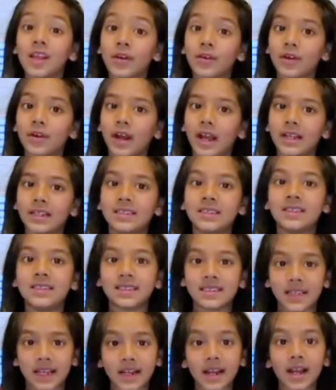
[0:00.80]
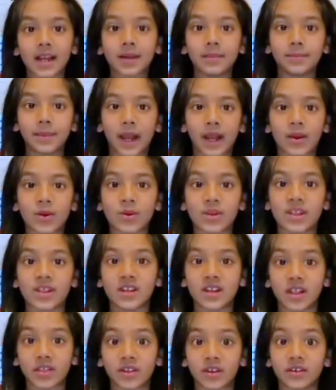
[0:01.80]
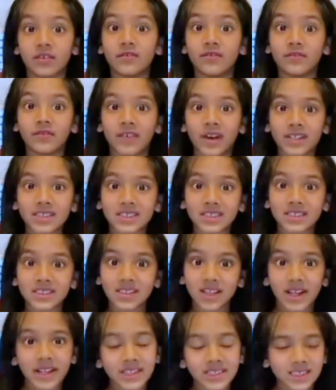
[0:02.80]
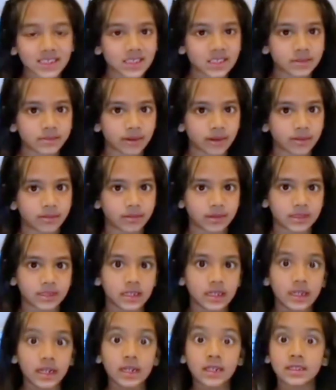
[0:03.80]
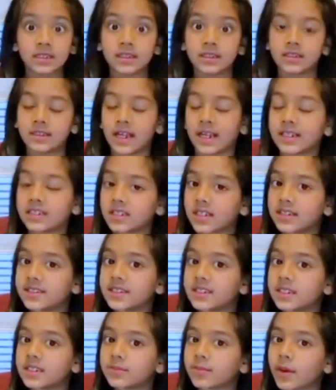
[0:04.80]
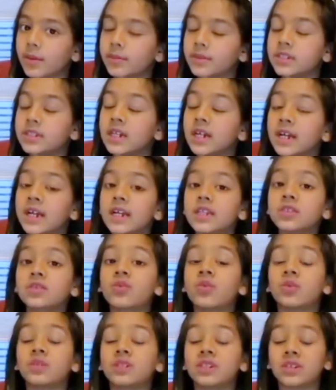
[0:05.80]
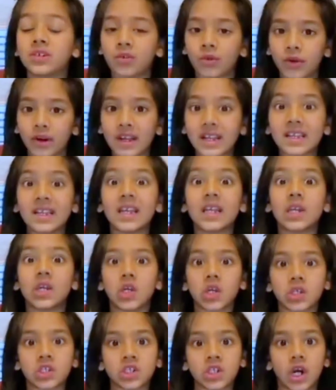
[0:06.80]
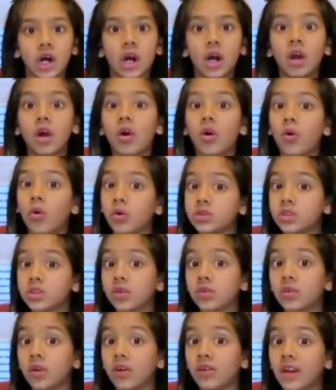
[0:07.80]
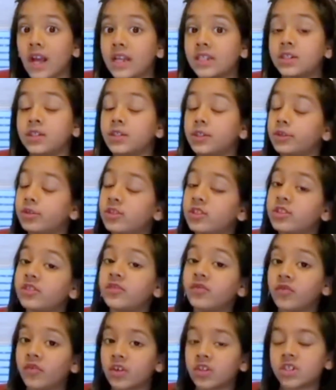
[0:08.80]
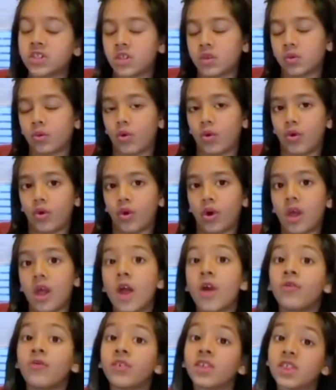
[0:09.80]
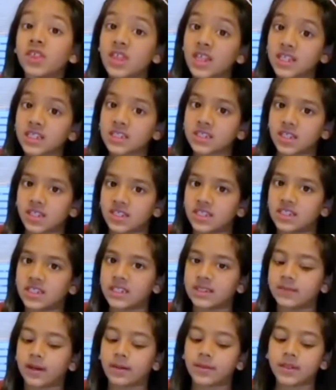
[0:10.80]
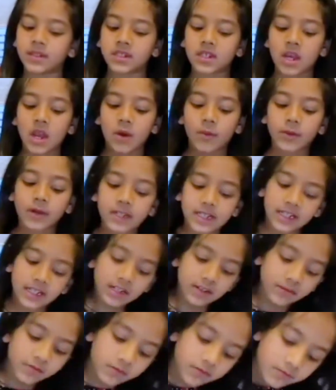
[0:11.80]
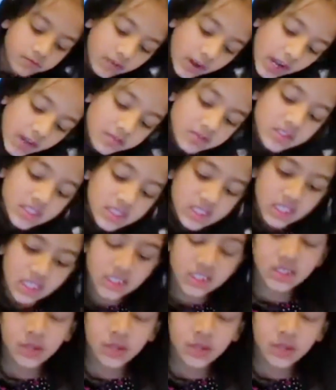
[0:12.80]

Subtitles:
guys, today I am back with another fun science experiment. Today's science experiment is called coin inertia, also known as Newton's first law. For this science experiment, we need 5 to 6